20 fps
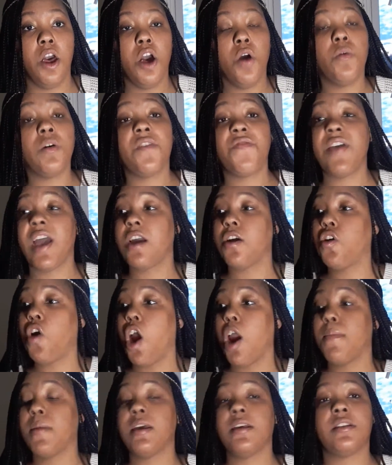What if that
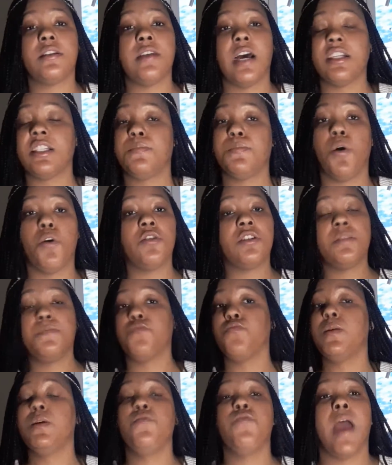garment is not supposed to
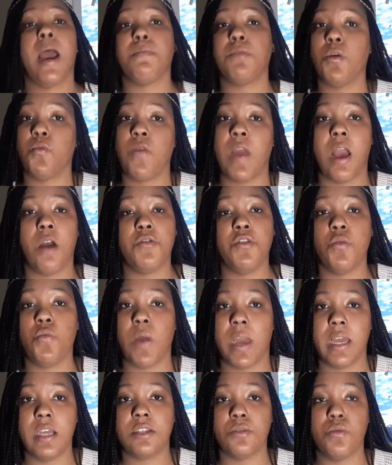be wrapped around your
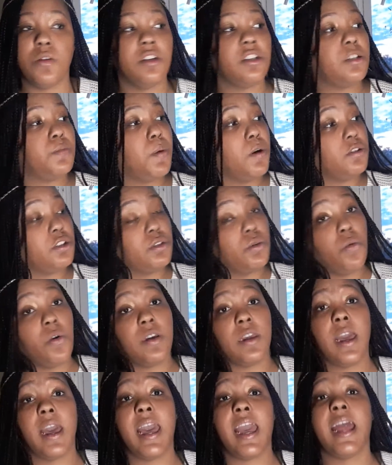waist? What is supposed to go on
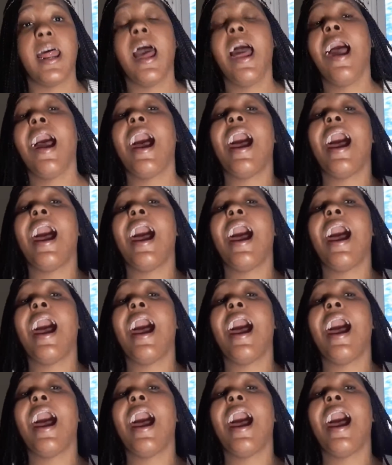your head?